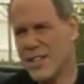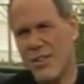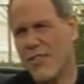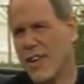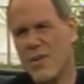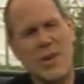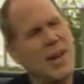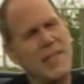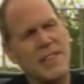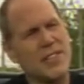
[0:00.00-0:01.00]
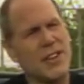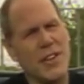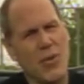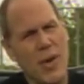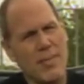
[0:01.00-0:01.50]
It's so funny, we're kind of
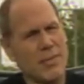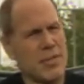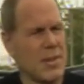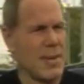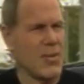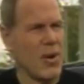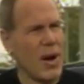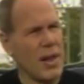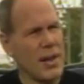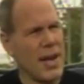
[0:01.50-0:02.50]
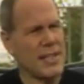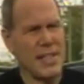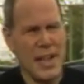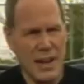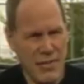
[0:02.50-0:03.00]
considered the wimps. And meanwhile, in
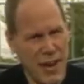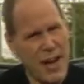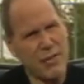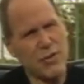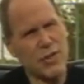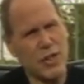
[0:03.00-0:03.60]
1995, which